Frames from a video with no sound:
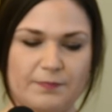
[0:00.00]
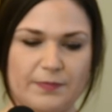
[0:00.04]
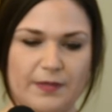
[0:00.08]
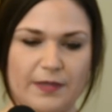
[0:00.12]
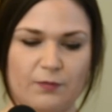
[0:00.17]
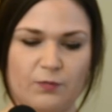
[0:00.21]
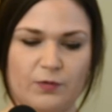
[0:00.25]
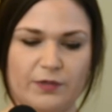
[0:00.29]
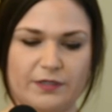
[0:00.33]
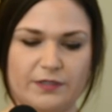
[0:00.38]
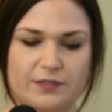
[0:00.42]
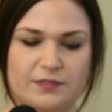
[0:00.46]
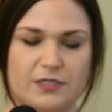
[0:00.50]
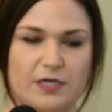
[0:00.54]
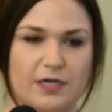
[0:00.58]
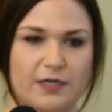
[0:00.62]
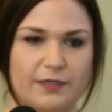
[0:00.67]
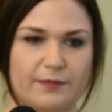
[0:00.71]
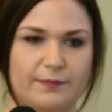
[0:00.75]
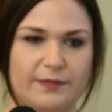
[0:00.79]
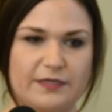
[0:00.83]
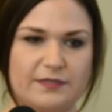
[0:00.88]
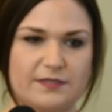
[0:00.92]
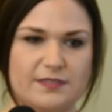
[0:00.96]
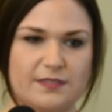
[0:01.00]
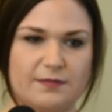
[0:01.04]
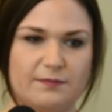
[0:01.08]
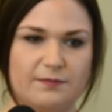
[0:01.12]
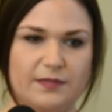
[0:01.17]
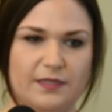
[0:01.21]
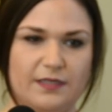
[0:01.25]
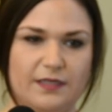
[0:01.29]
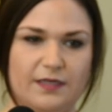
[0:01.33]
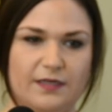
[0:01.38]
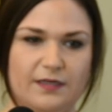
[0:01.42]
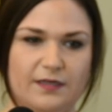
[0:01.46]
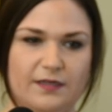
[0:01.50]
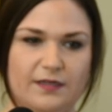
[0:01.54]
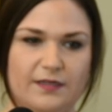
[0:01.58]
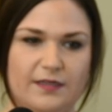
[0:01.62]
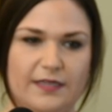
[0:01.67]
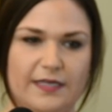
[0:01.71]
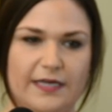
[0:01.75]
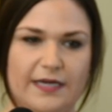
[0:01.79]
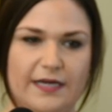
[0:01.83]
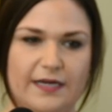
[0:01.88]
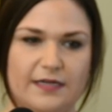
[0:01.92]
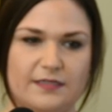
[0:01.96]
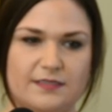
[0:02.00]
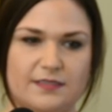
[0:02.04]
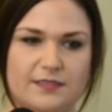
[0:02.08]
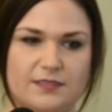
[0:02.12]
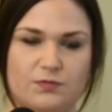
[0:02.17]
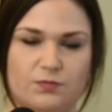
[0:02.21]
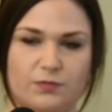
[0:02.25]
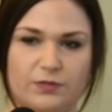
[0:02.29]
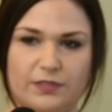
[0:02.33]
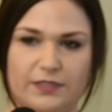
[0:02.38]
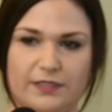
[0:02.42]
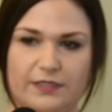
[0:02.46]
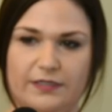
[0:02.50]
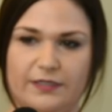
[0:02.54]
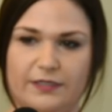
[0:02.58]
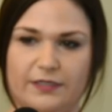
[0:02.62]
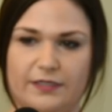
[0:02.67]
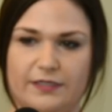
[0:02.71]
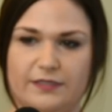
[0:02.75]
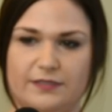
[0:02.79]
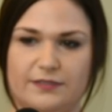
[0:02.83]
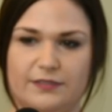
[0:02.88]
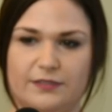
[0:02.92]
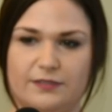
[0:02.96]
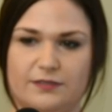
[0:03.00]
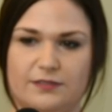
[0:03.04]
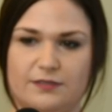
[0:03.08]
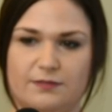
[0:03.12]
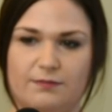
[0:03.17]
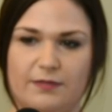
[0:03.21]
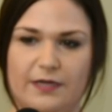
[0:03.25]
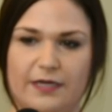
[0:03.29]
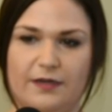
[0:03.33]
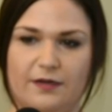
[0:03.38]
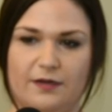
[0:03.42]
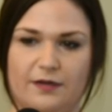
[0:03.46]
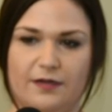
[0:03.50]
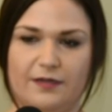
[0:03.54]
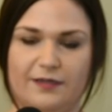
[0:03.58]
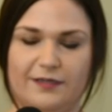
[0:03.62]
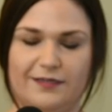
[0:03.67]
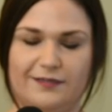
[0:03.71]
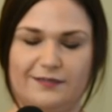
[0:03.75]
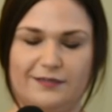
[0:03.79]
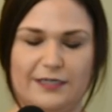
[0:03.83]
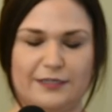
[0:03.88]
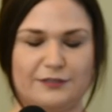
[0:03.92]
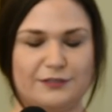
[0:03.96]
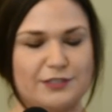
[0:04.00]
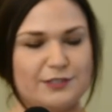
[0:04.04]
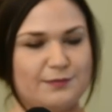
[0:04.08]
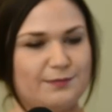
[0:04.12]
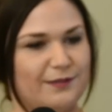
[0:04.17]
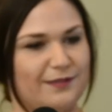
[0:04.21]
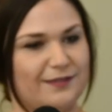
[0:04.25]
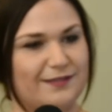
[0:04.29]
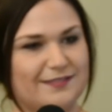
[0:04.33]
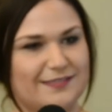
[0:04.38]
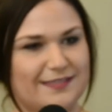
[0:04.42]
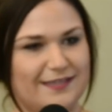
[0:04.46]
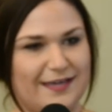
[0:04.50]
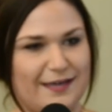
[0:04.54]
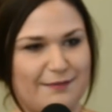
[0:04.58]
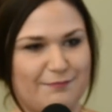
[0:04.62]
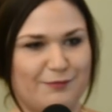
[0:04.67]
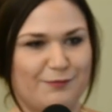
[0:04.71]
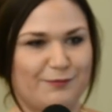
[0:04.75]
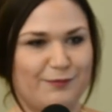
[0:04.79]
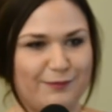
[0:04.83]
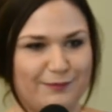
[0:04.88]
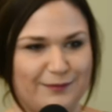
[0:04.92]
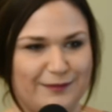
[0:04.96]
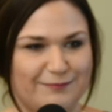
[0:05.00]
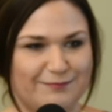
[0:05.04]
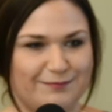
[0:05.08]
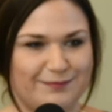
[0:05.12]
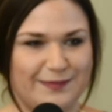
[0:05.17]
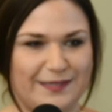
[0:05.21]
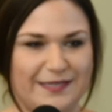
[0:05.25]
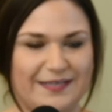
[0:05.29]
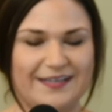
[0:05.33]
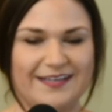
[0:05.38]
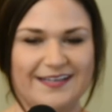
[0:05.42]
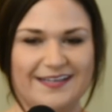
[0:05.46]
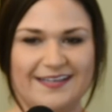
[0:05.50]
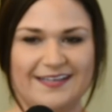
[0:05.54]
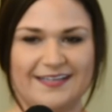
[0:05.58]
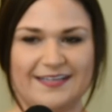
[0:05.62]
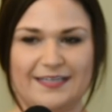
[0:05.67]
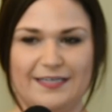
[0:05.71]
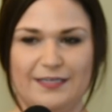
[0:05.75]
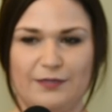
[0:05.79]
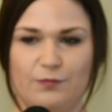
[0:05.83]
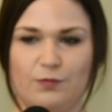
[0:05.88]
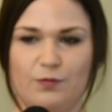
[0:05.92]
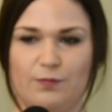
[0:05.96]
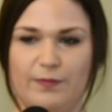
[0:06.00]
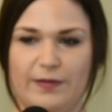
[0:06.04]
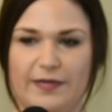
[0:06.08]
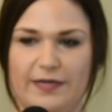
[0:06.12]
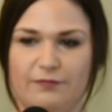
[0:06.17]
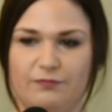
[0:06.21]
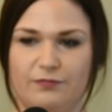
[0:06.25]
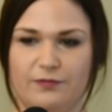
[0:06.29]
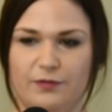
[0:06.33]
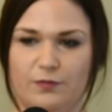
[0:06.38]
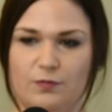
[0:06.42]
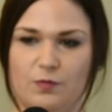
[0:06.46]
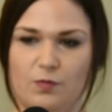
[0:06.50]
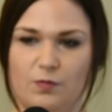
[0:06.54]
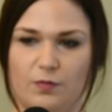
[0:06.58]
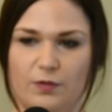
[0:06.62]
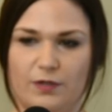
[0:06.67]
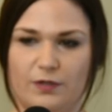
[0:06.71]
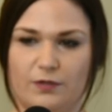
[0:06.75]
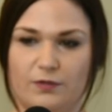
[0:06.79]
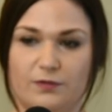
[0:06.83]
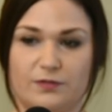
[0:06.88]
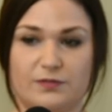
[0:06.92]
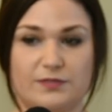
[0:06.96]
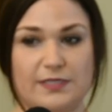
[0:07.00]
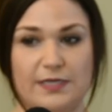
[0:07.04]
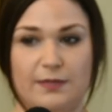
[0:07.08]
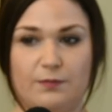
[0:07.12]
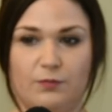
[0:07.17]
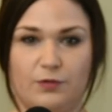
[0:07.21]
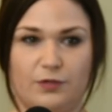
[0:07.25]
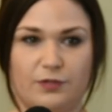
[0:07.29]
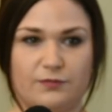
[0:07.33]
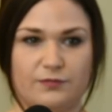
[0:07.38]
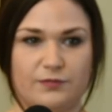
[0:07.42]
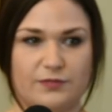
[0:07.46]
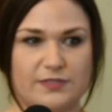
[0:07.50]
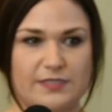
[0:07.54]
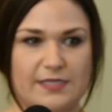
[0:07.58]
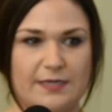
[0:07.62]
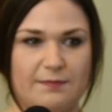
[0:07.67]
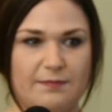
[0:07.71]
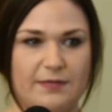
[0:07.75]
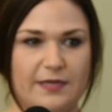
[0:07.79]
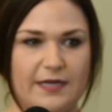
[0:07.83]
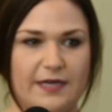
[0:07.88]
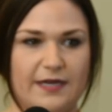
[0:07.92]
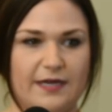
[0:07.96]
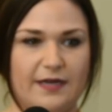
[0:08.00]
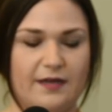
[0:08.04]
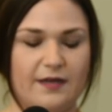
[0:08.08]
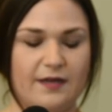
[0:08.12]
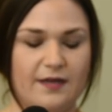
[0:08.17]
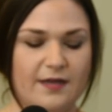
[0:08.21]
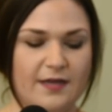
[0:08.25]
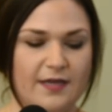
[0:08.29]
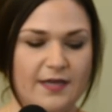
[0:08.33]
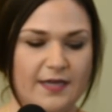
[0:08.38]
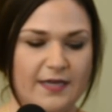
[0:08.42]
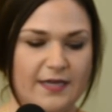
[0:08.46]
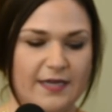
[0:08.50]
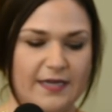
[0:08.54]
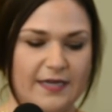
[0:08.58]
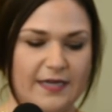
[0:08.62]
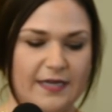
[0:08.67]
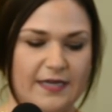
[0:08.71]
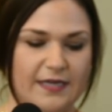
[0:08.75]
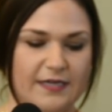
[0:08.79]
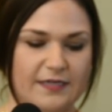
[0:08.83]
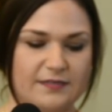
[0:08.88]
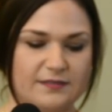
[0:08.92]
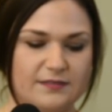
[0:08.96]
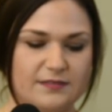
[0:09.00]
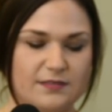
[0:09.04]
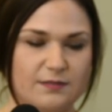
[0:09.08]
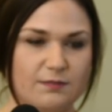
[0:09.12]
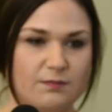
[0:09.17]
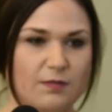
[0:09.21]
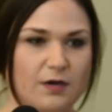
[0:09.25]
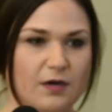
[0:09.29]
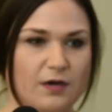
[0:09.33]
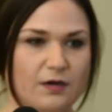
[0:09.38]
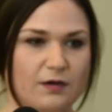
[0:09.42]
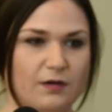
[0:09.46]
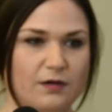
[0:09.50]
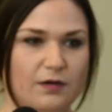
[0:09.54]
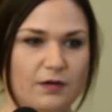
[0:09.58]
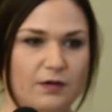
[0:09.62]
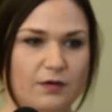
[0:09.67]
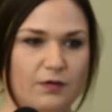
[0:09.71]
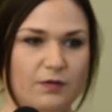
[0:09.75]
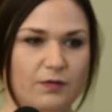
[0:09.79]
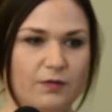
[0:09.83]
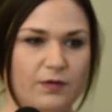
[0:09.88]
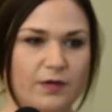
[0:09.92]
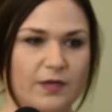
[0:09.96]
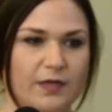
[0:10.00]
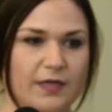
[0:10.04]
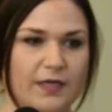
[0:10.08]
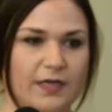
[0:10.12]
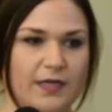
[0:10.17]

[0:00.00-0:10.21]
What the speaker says: we're going to talk about something that is really near and dear to my heart, and not just because I am a woman, but equal pay for equal work, or same work for same pay. And tomorrow